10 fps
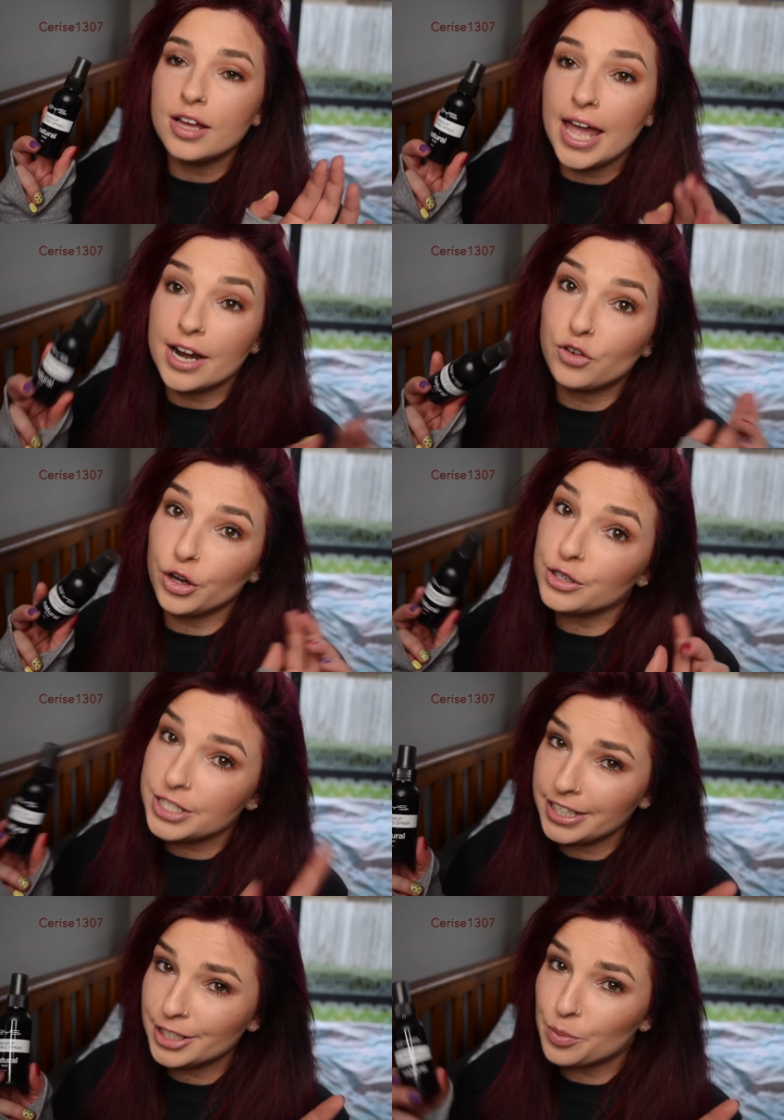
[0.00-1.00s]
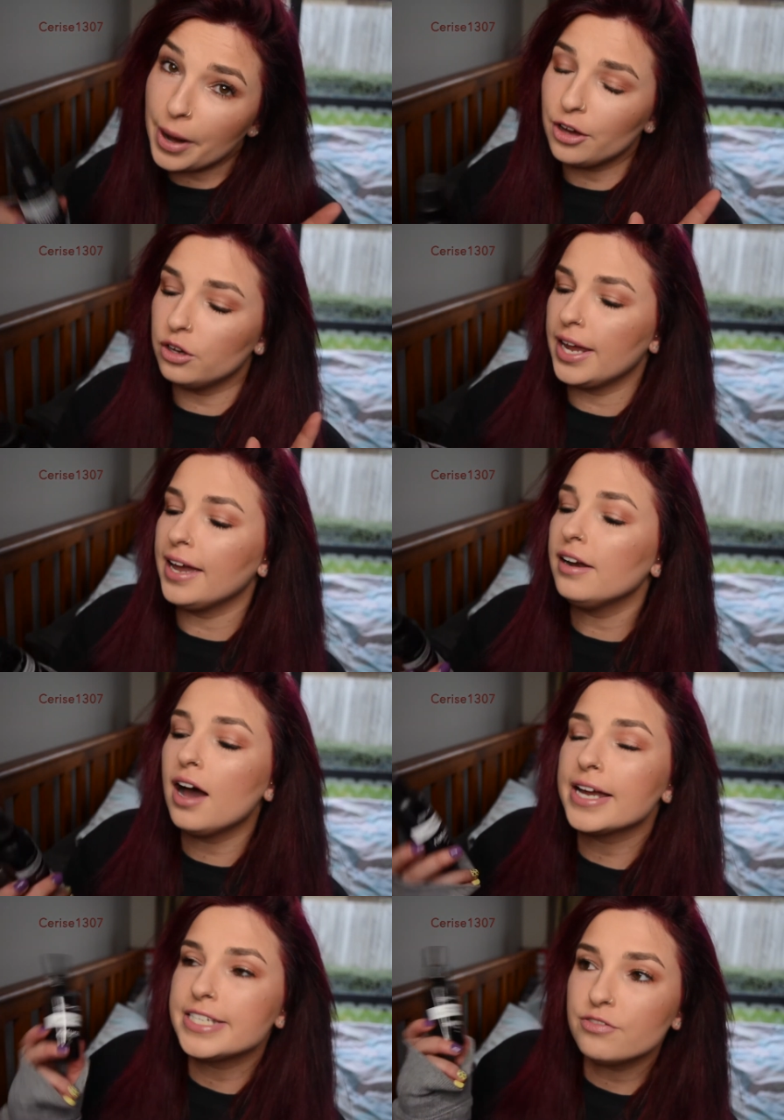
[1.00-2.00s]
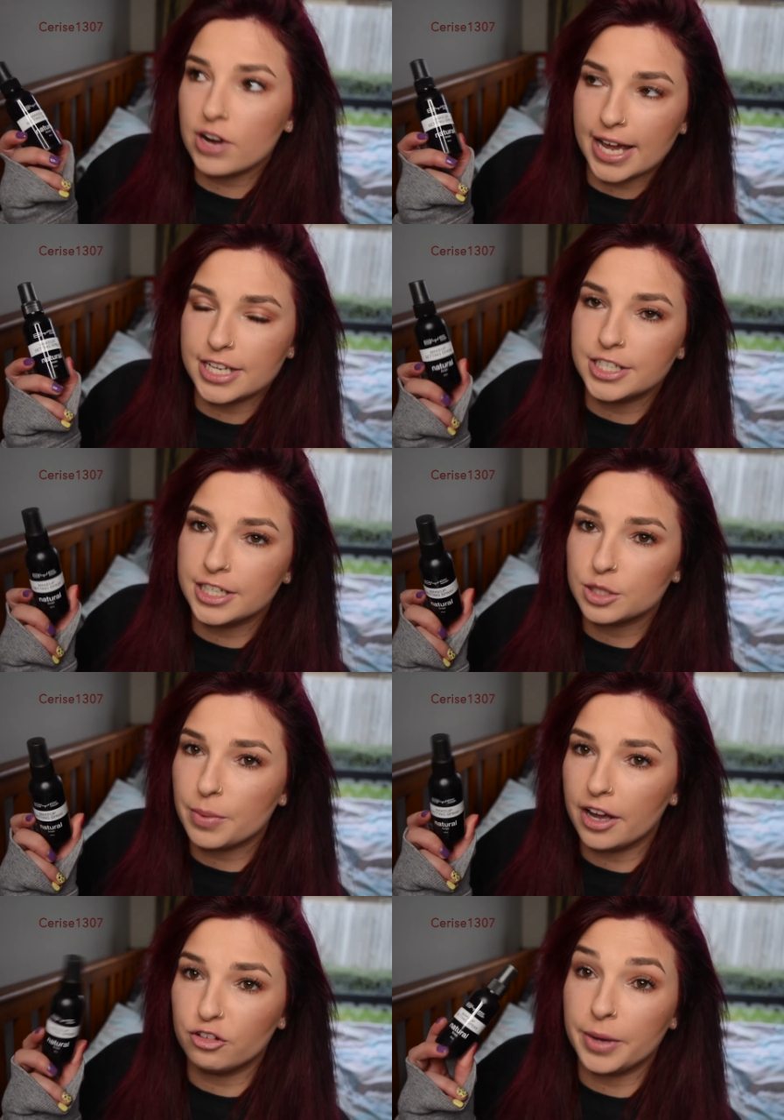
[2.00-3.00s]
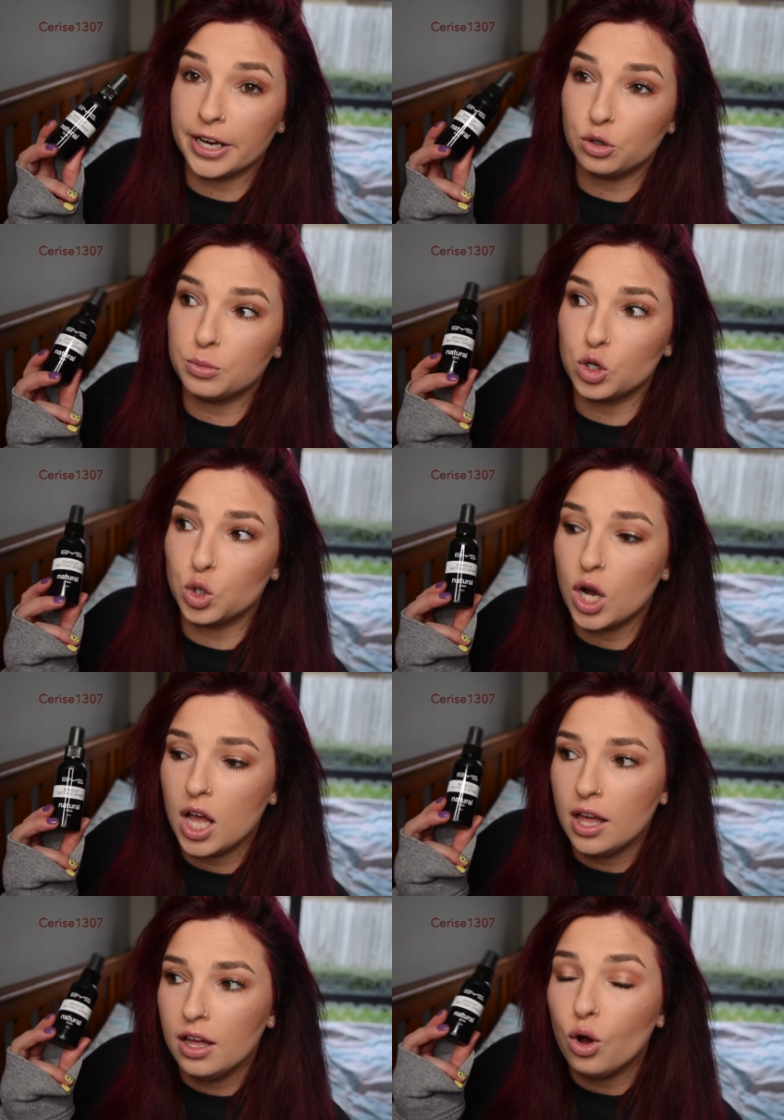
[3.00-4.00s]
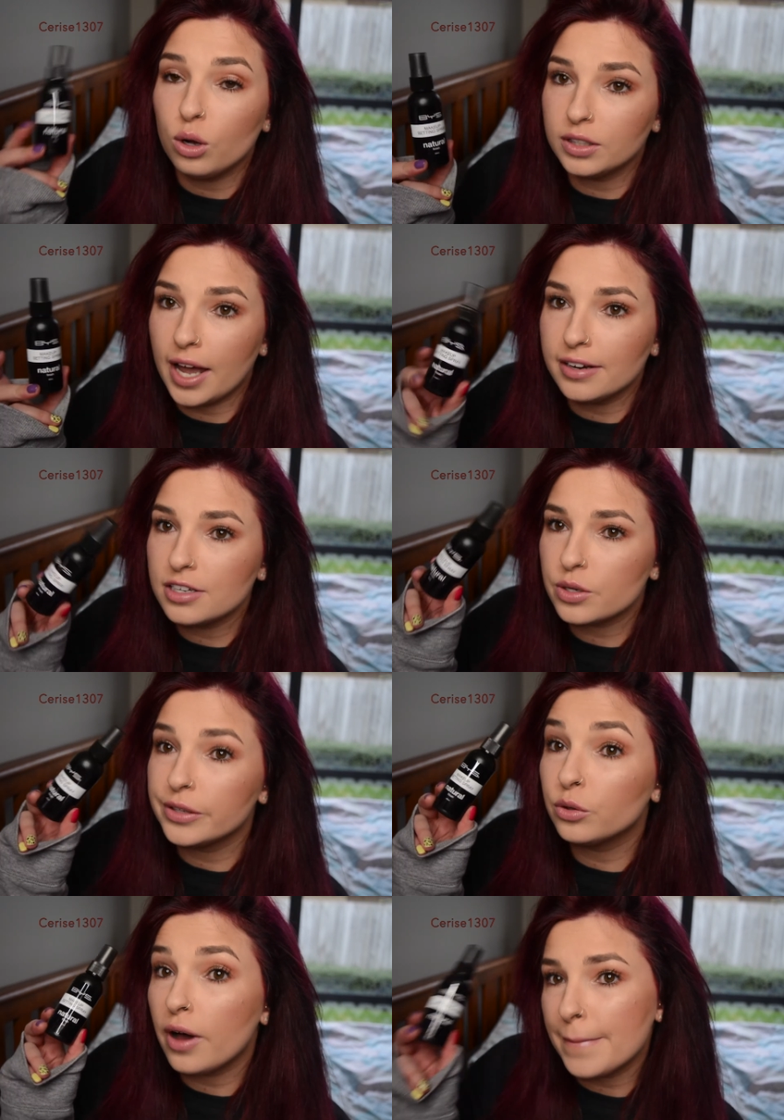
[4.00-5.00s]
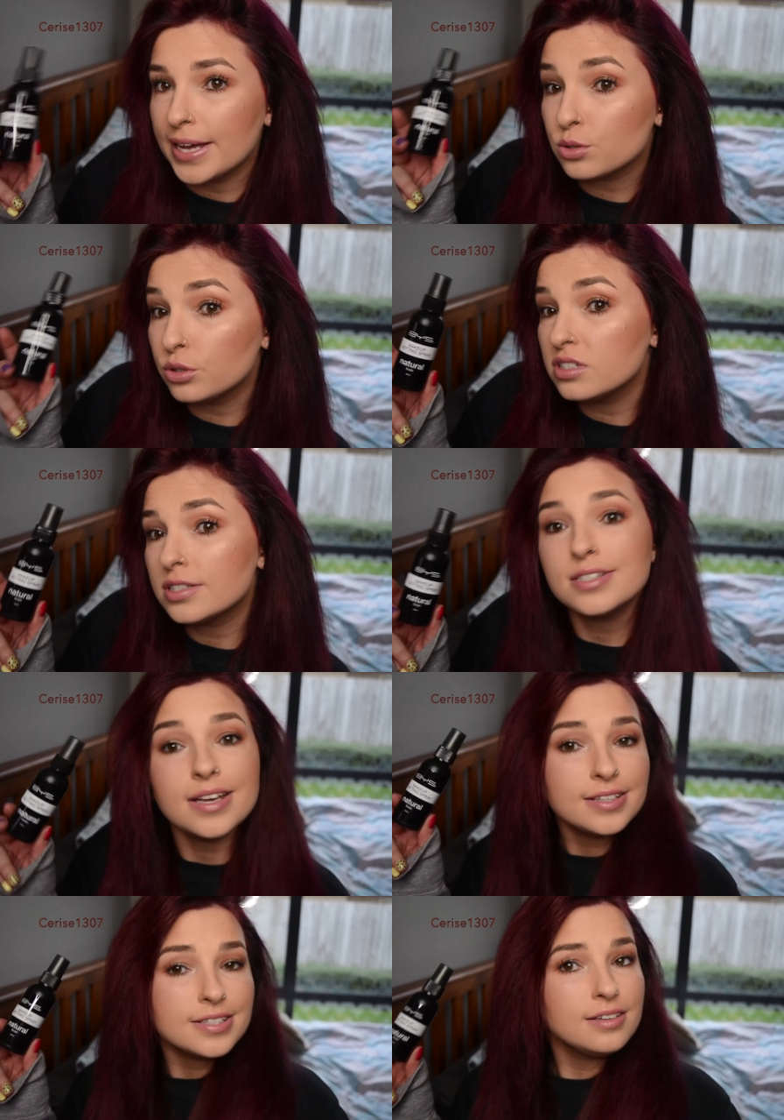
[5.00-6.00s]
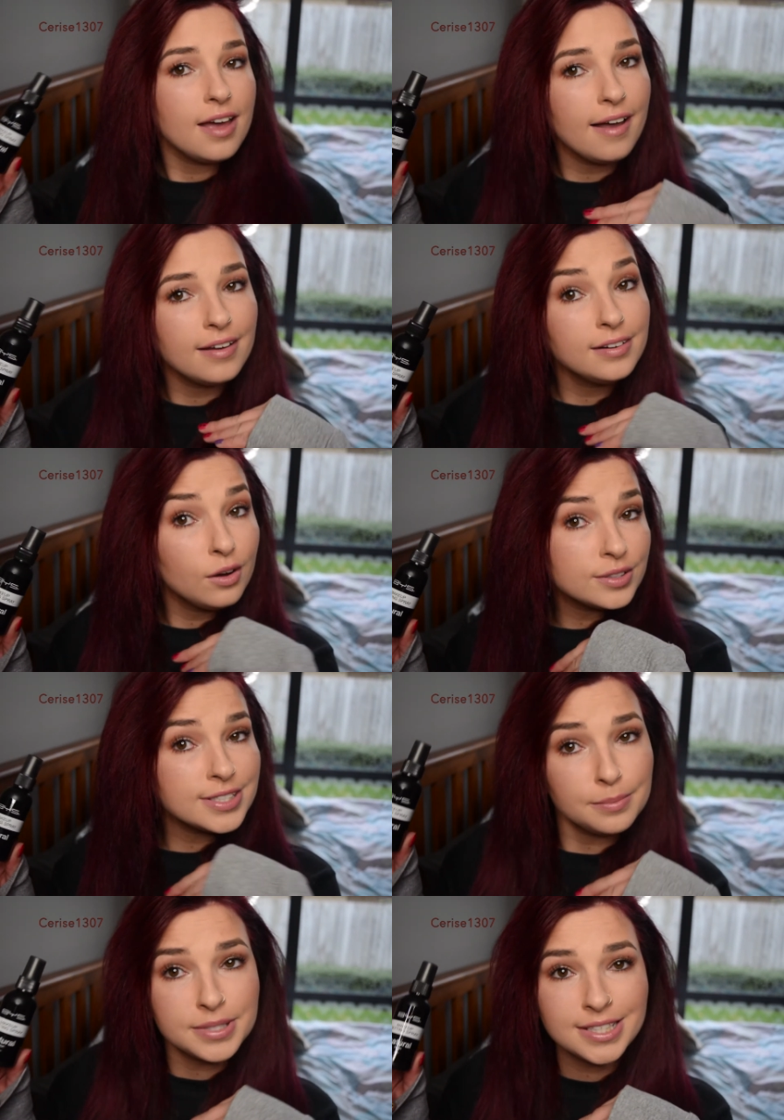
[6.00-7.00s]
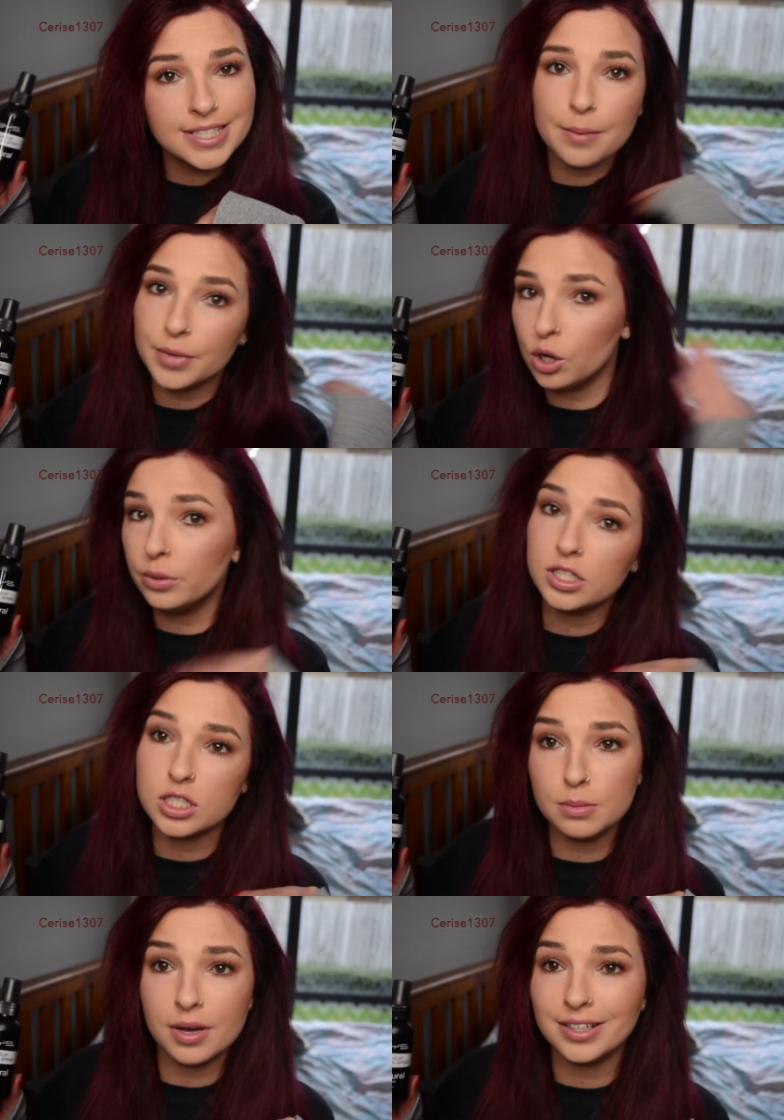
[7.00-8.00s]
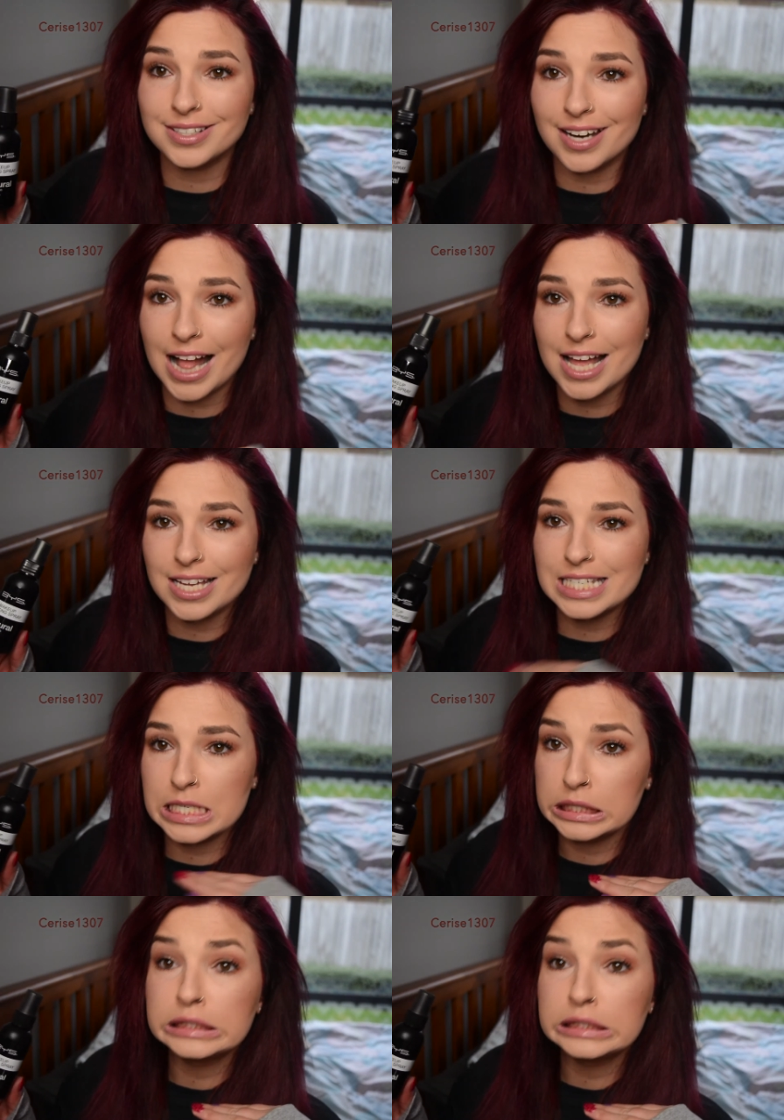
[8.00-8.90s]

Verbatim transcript: and I've got no setting spray on. And I did run out of setting spray of my normal all-nighter, so I thought I might as well use this and see how it holds up since I'm going to the mall tonight.